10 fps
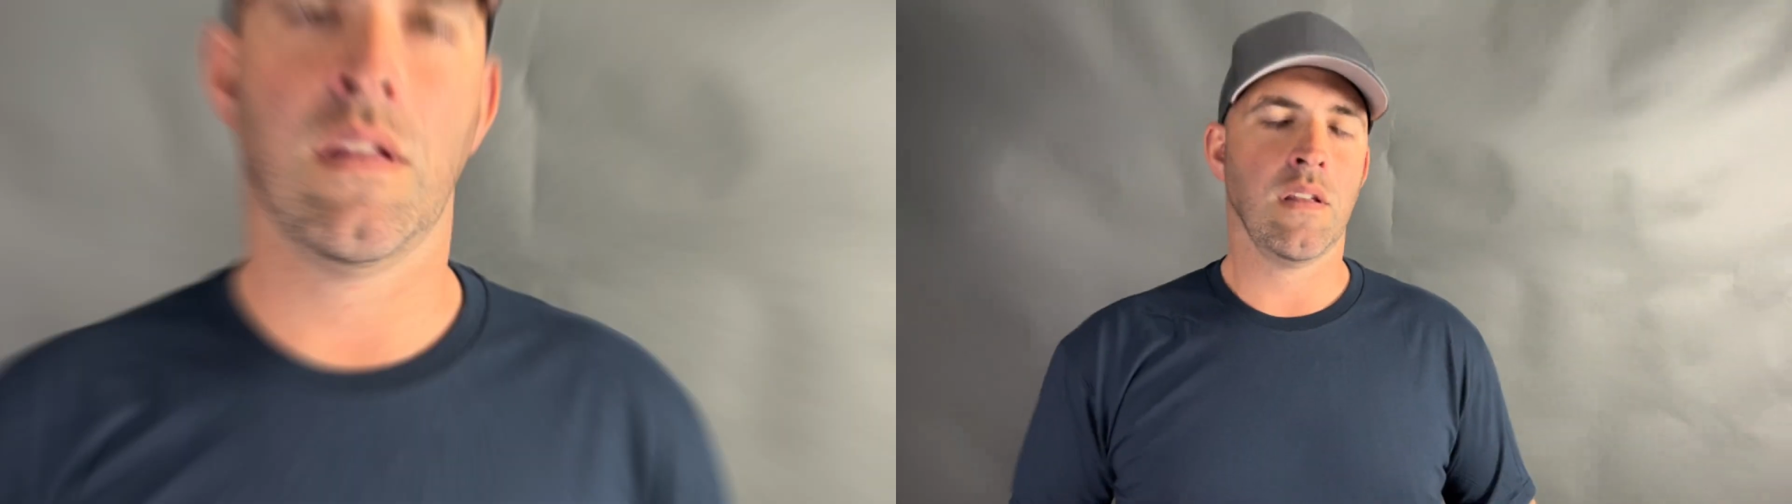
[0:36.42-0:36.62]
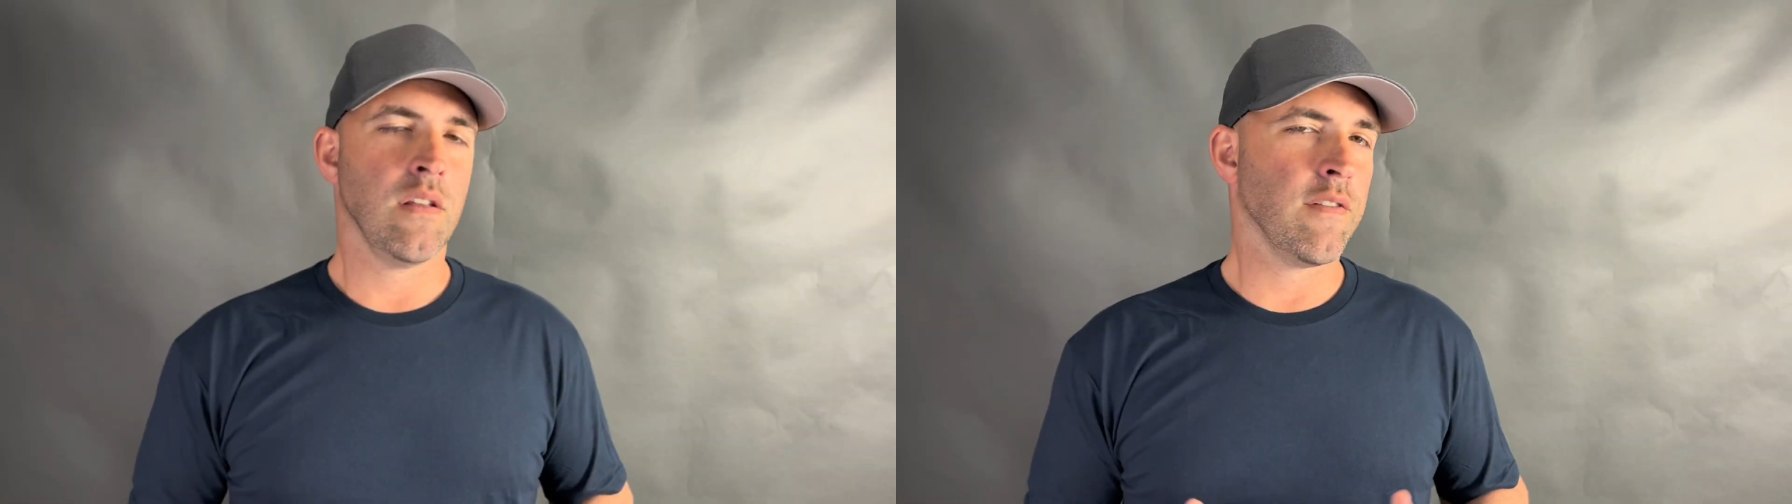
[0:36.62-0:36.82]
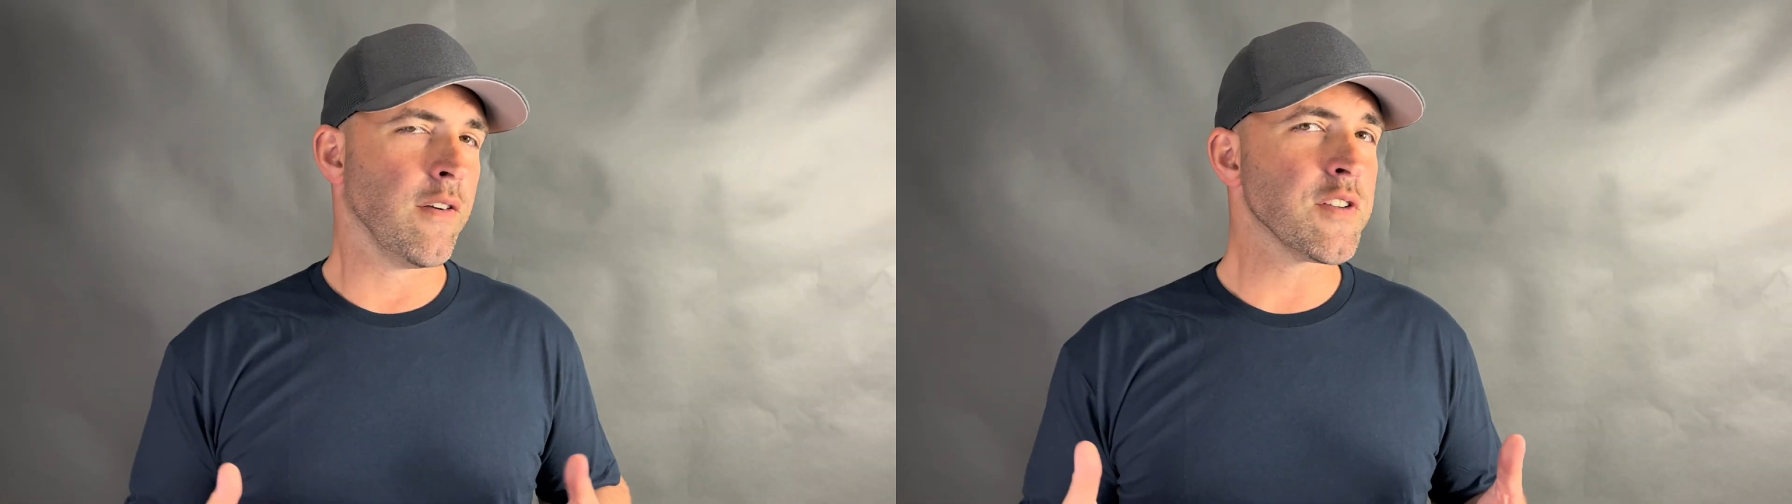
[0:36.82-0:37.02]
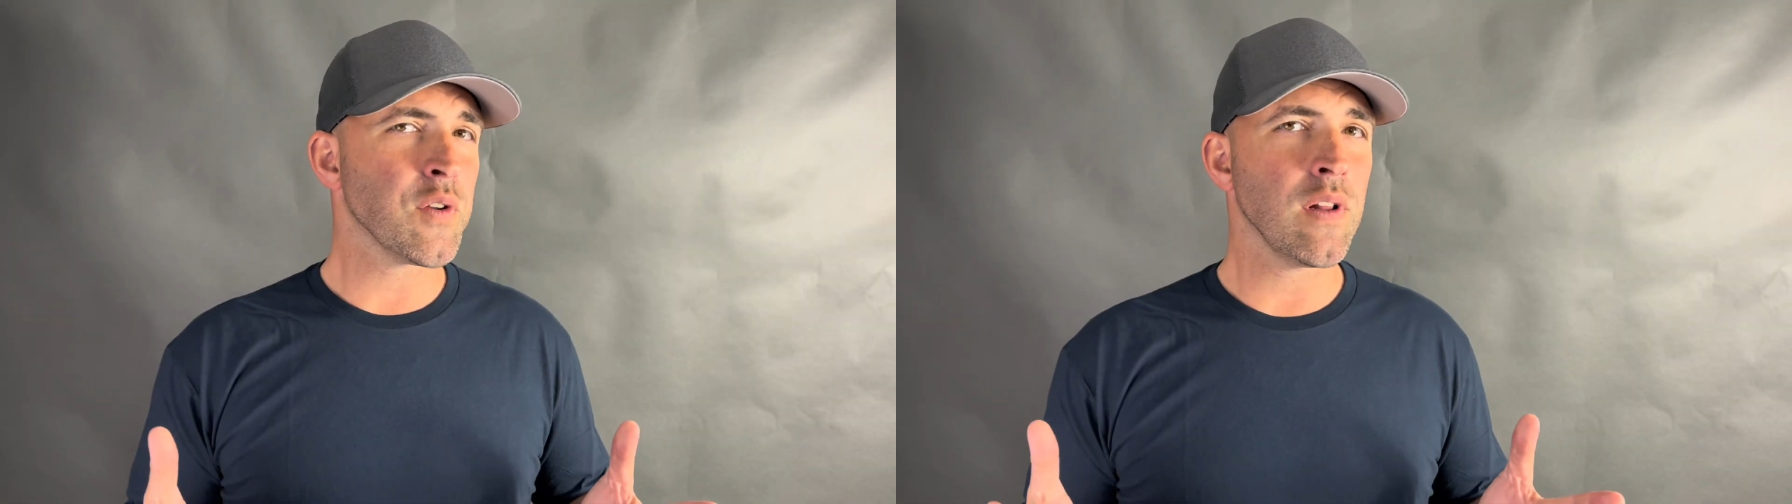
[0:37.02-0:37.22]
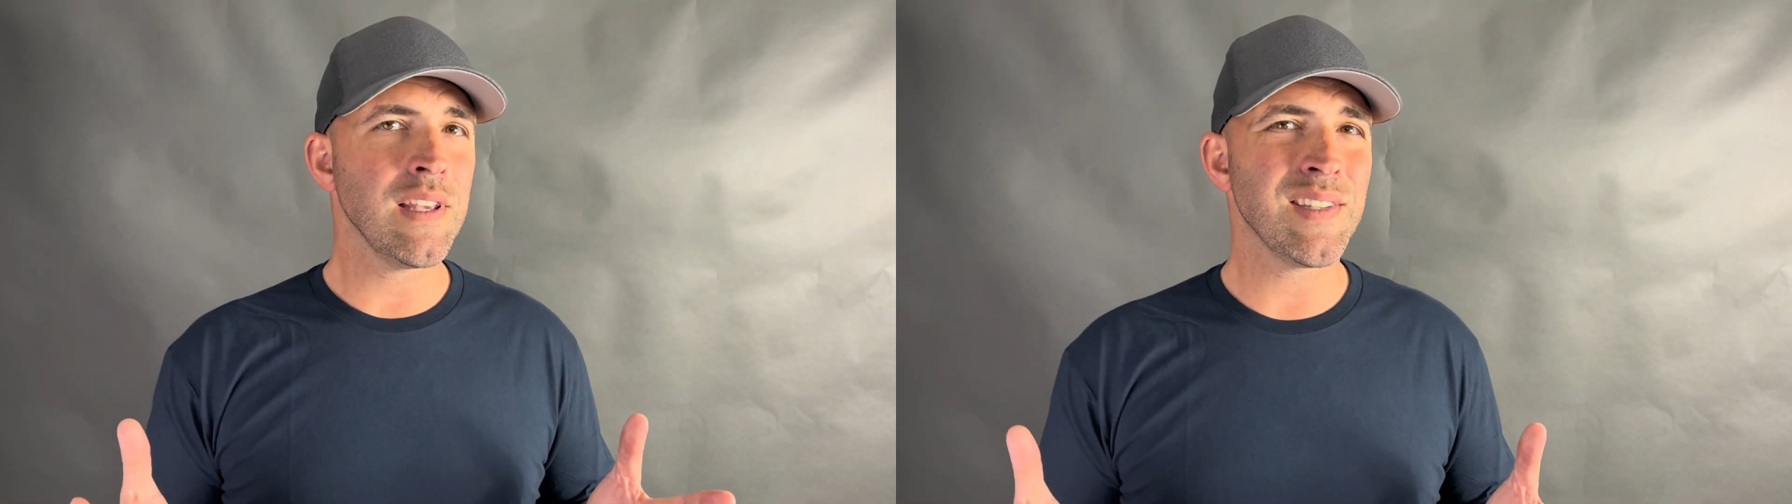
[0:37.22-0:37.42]
First
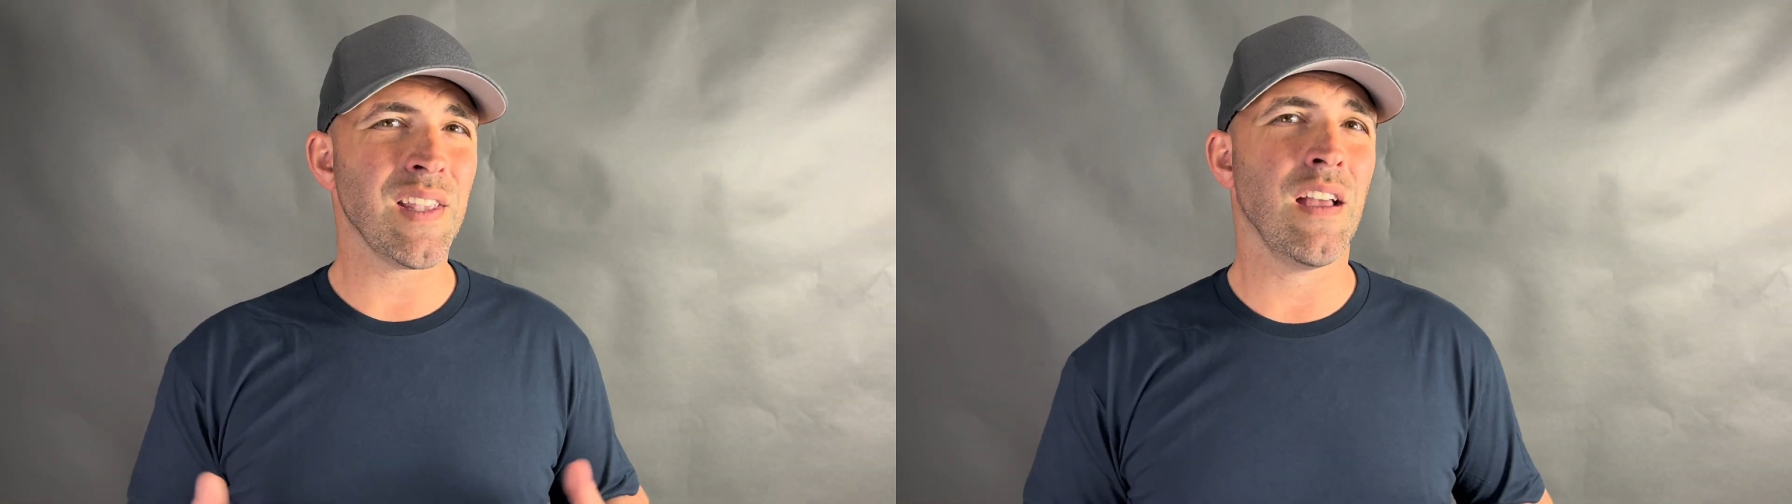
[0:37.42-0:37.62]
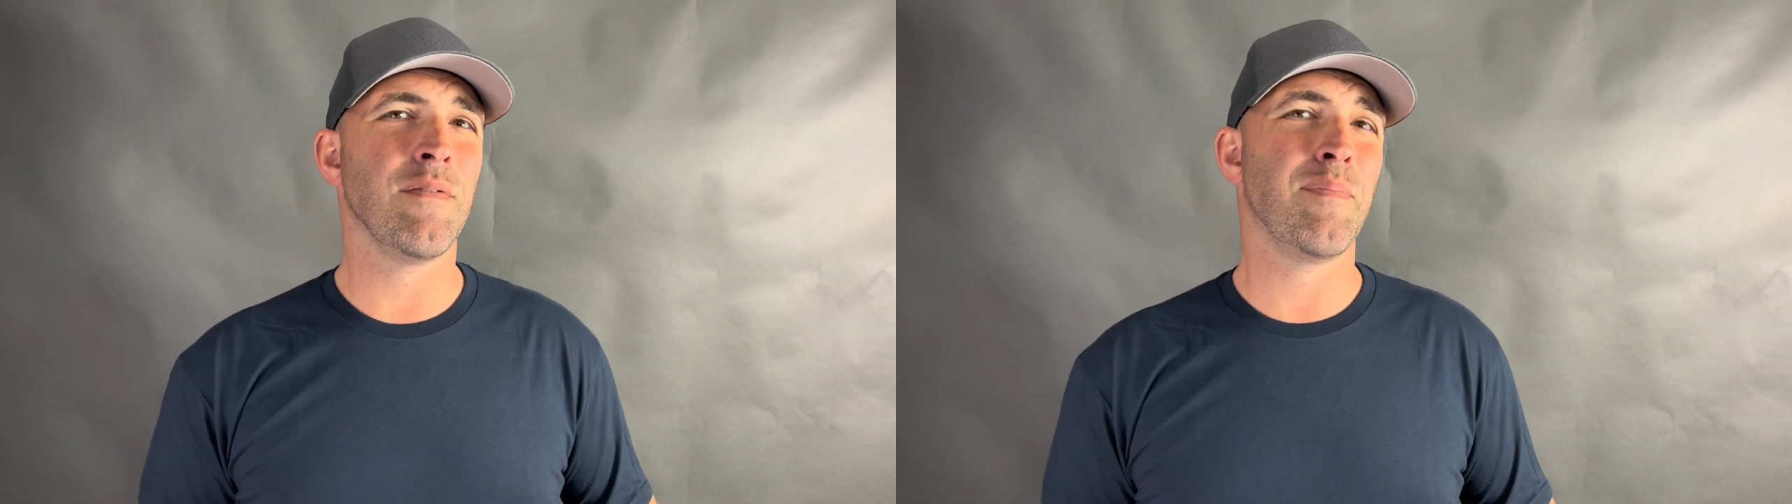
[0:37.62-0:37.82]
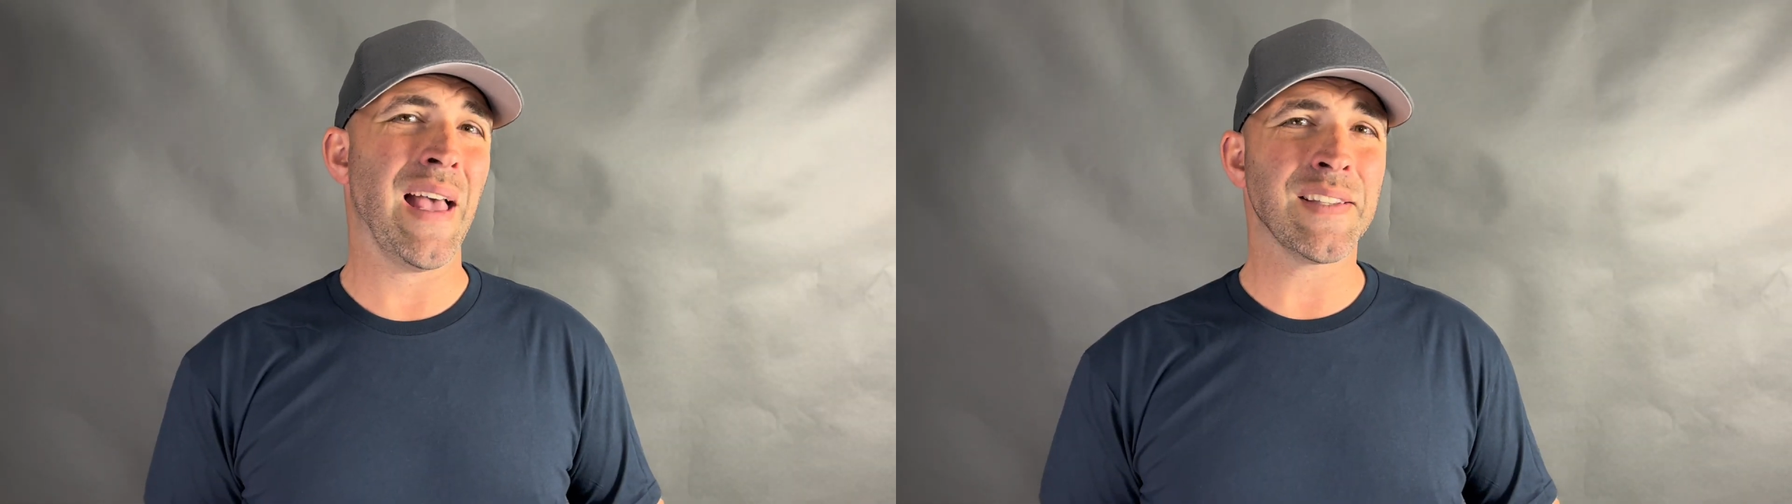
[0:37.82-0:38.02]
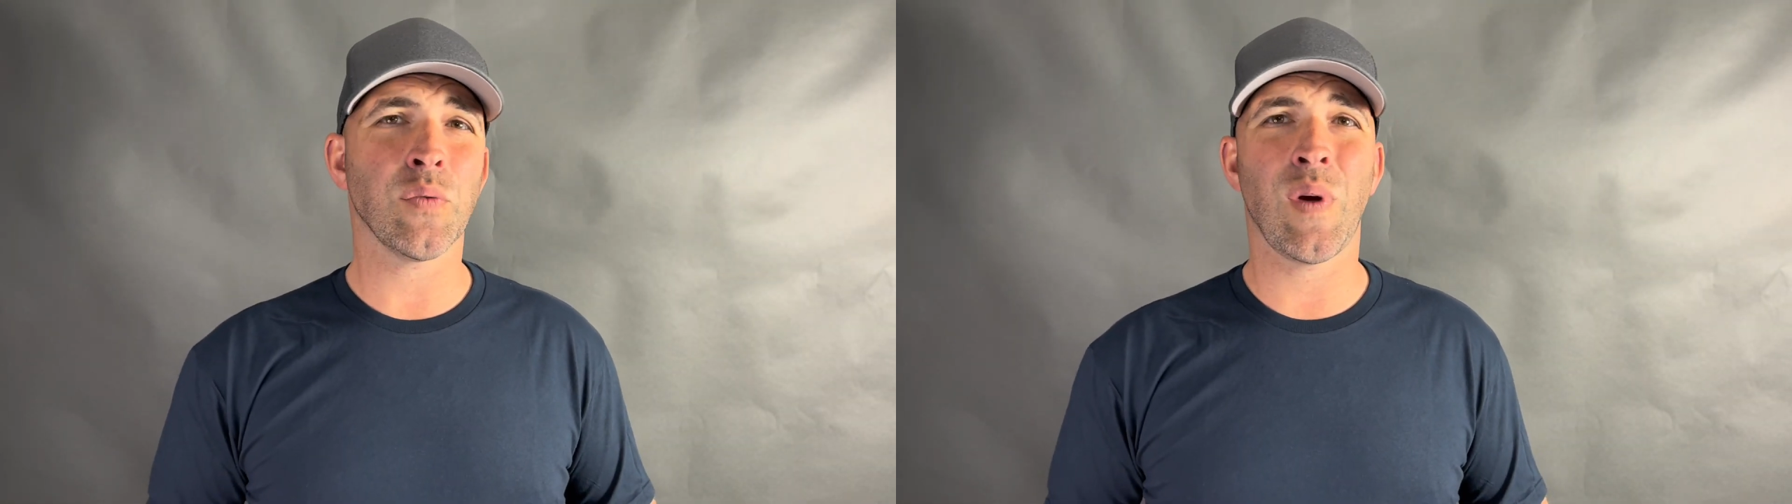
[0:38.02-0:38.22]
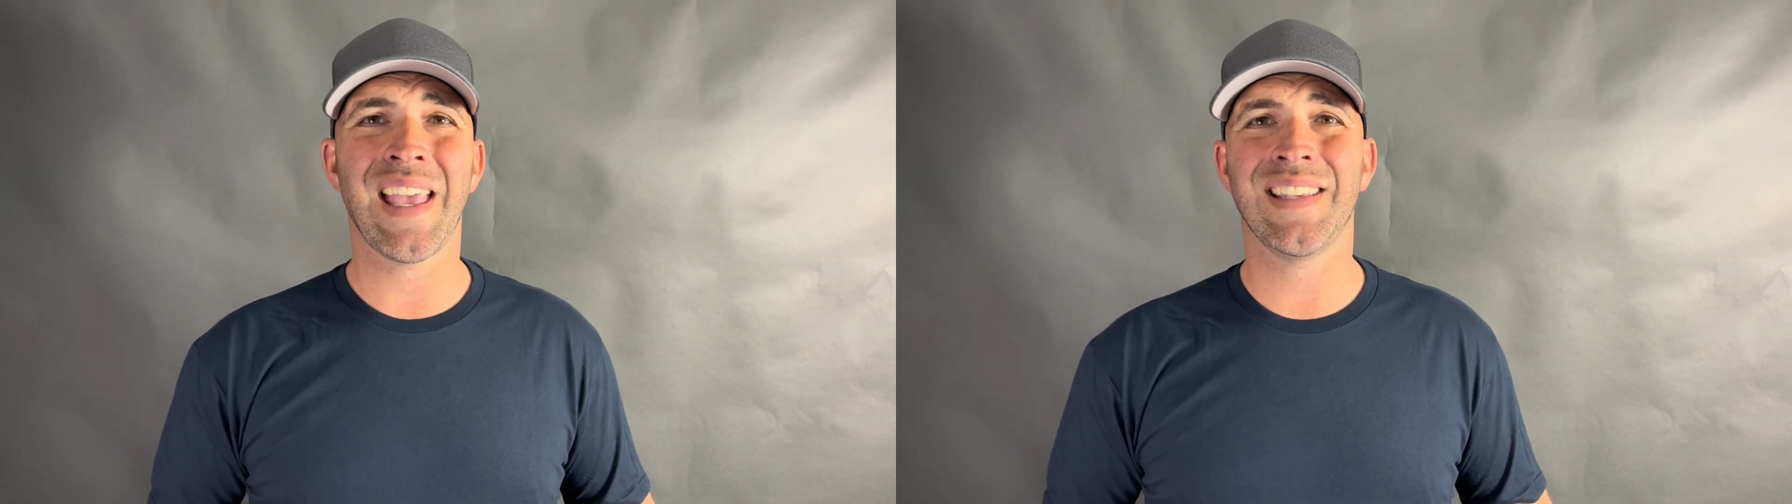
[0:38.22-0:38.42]
on our list of best
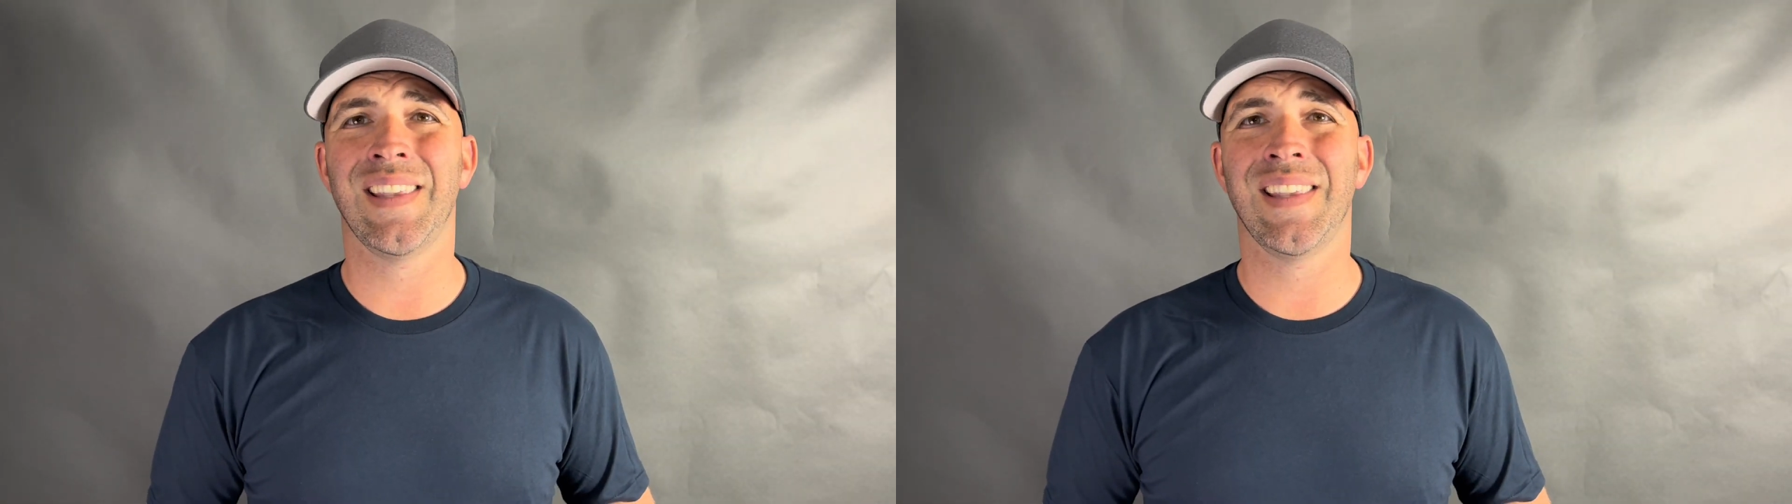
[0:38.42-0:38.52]
ways